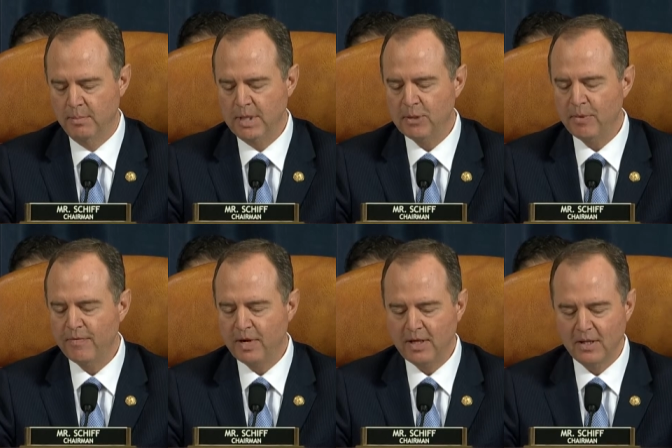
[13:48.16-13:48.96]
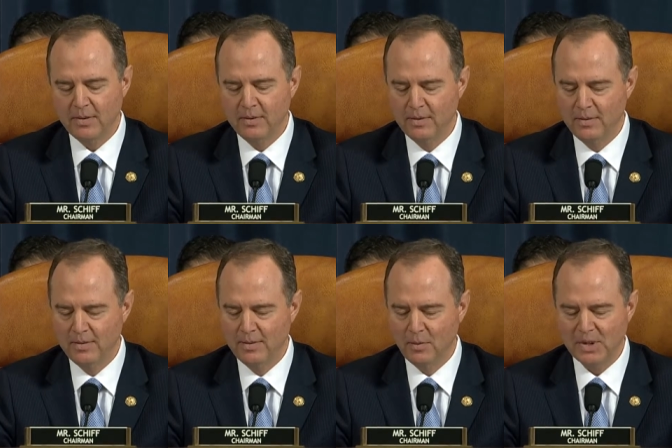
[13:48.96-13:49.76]
Benjamin Franklin
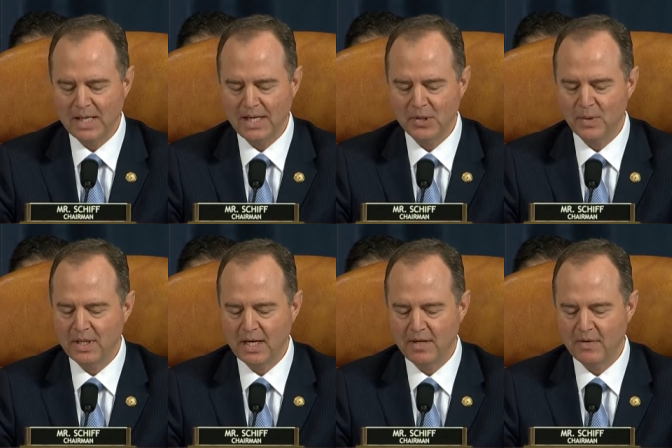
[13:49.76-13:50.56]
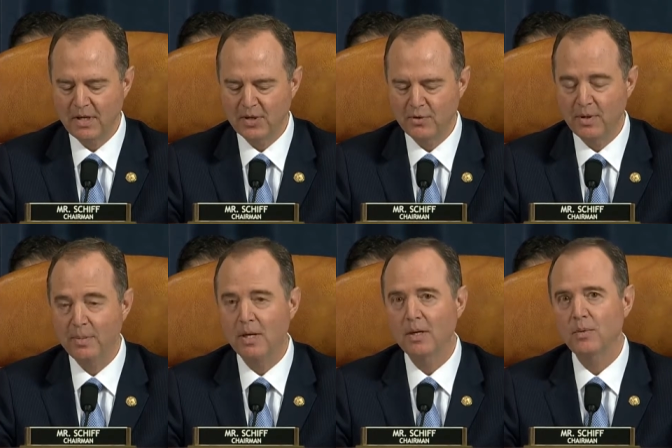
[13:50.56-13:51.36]
was asked what kind of a country
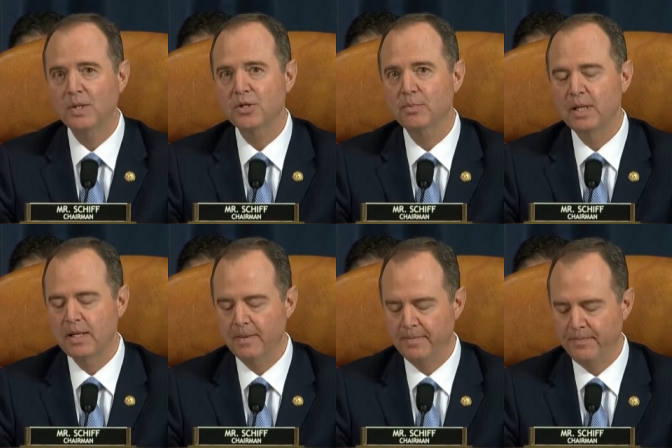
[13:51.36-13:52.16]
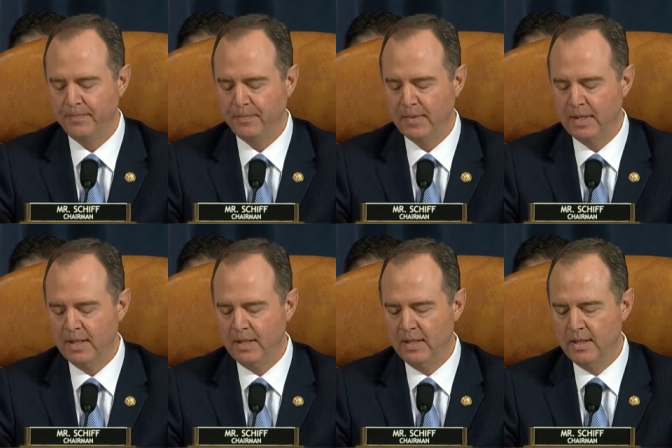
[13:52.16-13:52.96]
America was to become.
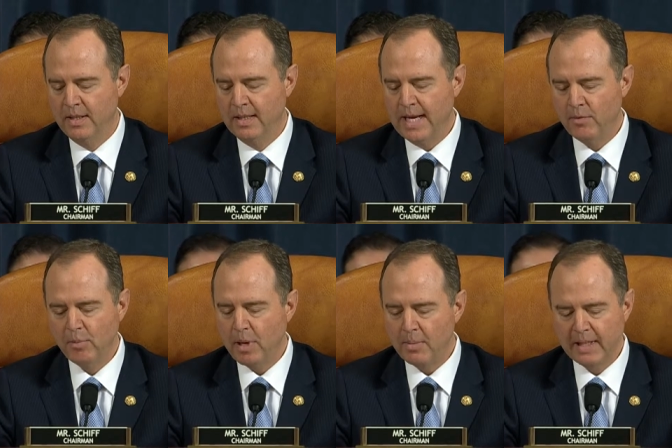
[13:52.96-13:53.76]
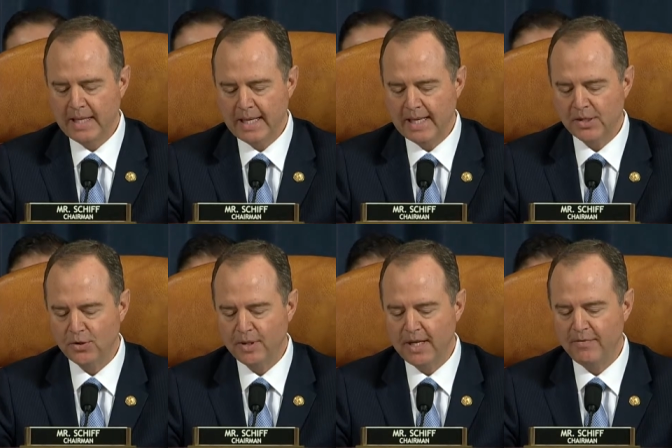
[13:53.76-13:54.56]
A republic, he
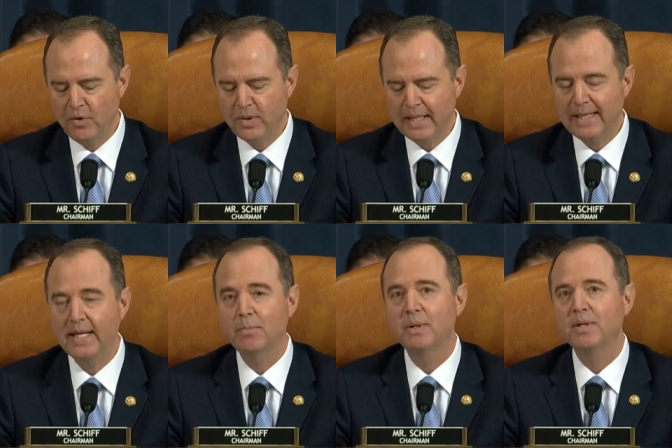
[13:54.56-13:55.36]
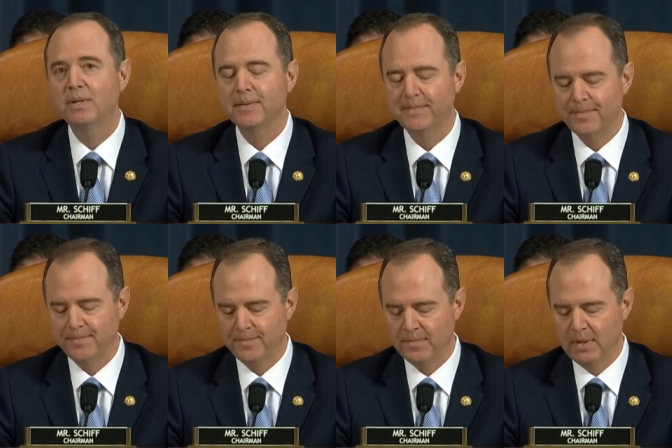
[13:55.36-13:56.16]
answered, if you can keep it.
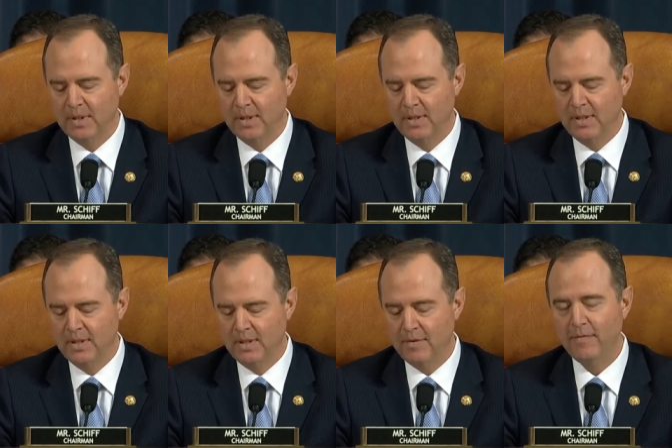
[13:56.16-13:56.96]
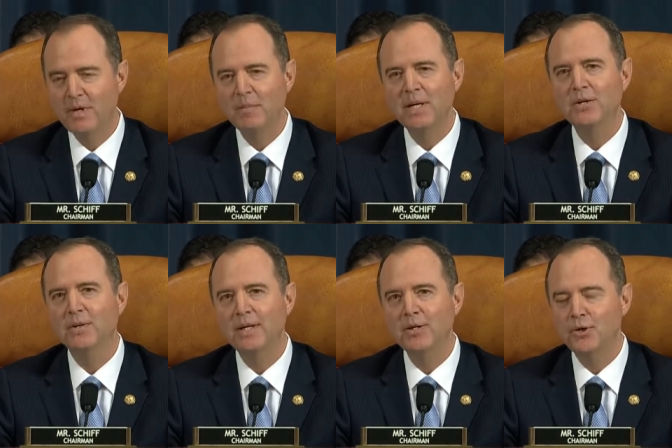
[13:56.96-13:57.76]
The
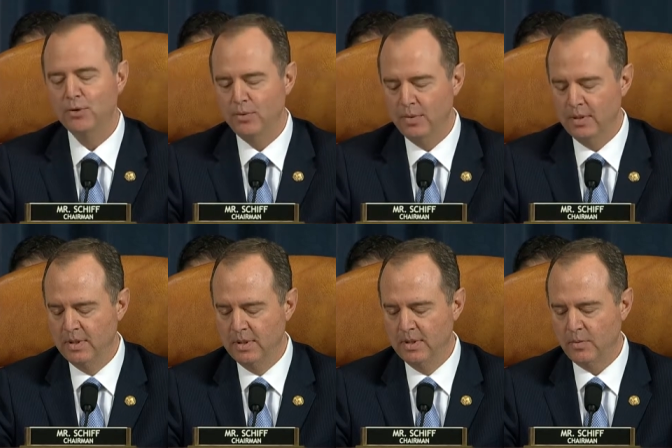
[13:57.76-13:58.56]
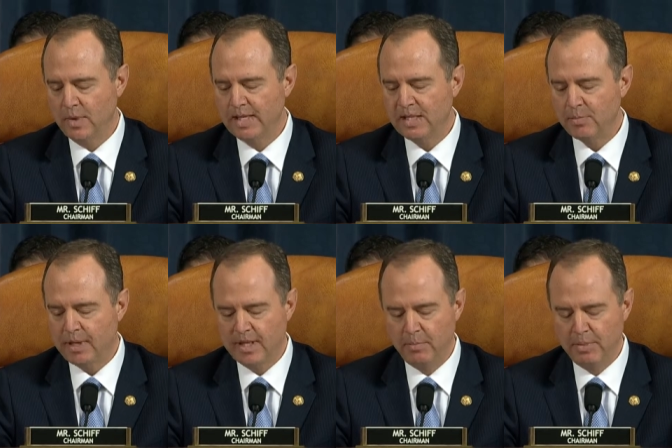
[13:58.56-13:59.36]
fundamental issue raised
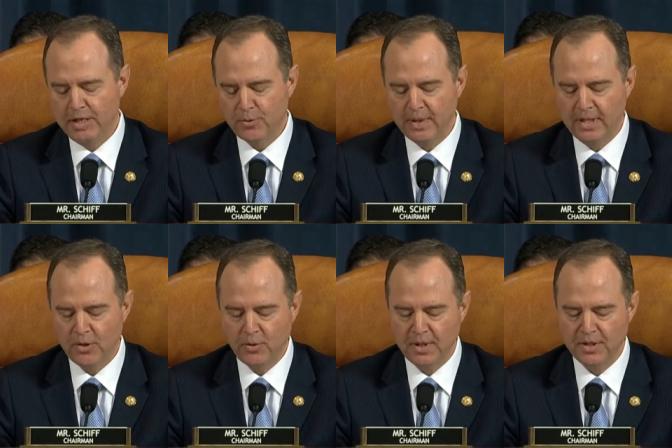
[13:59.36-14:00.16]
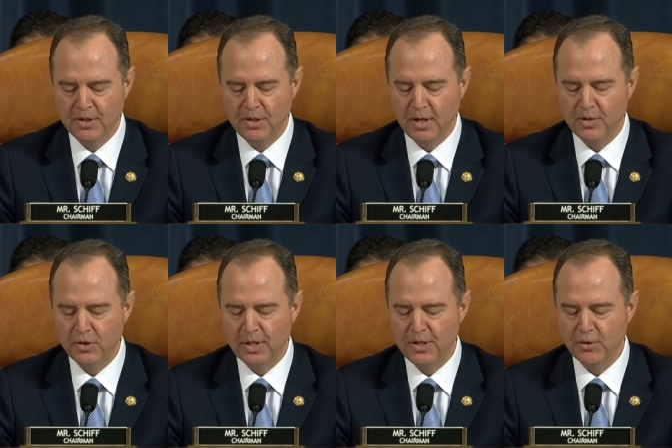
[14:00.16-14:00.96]
by the impeachment inquiry into Donald
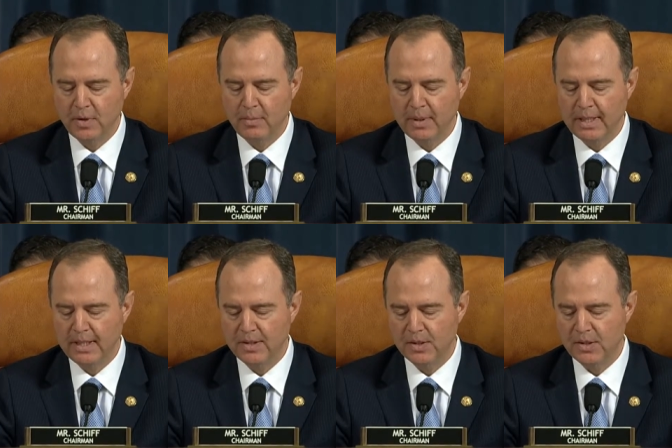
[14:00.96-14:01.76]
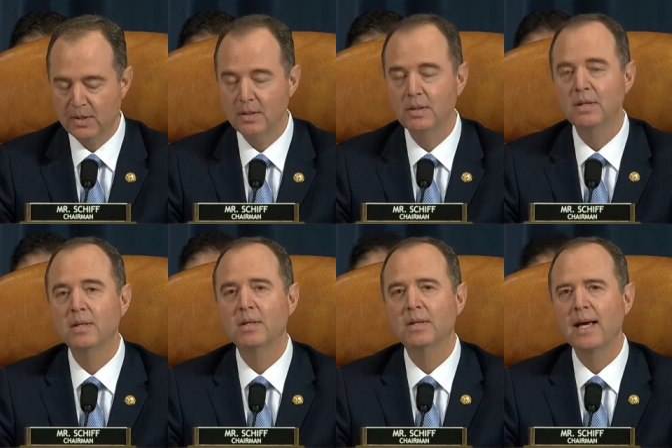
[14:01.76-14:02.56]
J. Trump is,
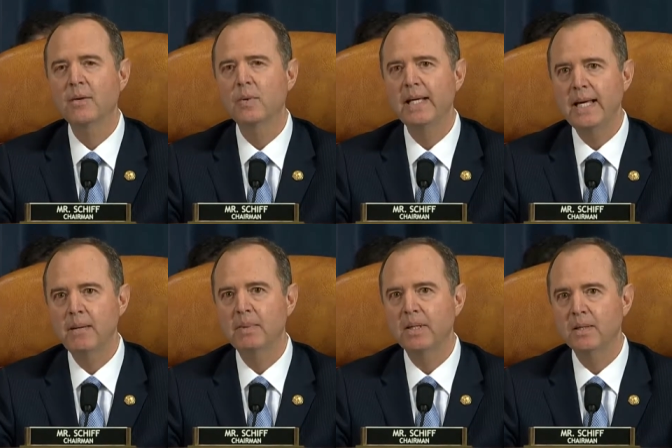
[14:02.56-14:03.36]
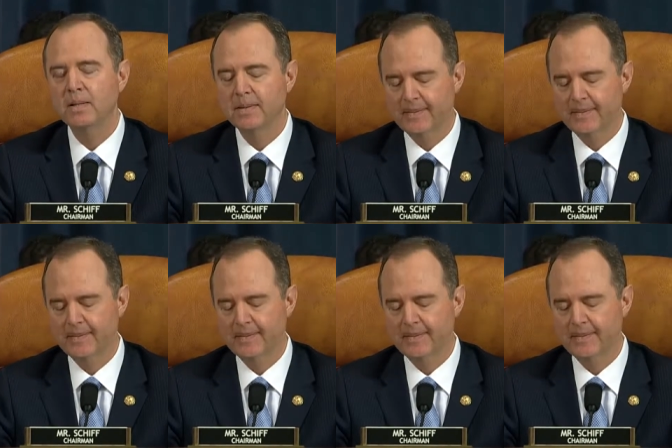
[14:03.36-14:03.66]
can we keep it?